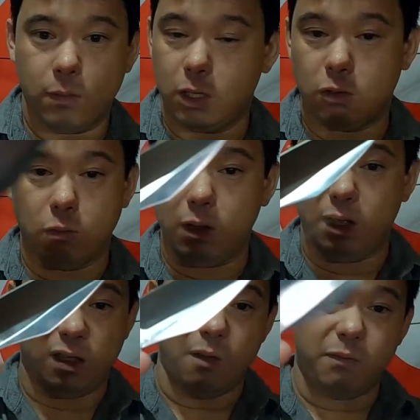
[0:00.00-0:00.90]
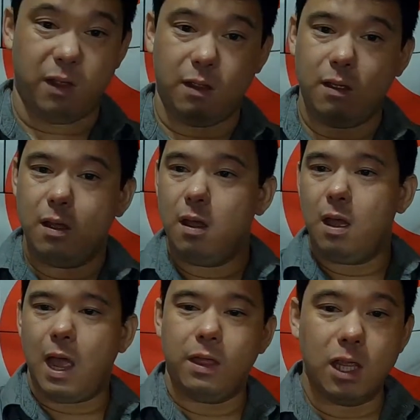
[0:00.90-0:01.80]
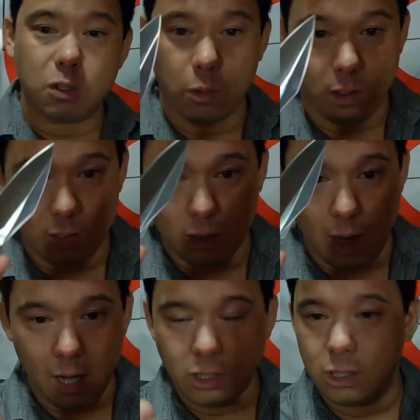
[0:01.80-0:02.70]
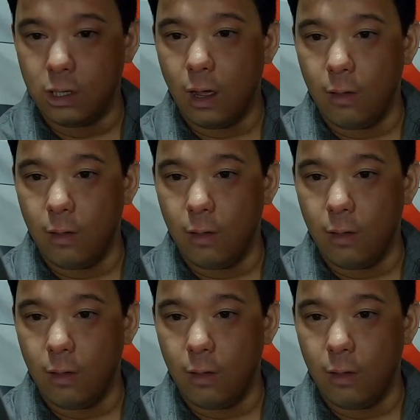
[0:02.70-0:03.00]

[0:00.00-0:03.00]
It's really comfy. And this one is actually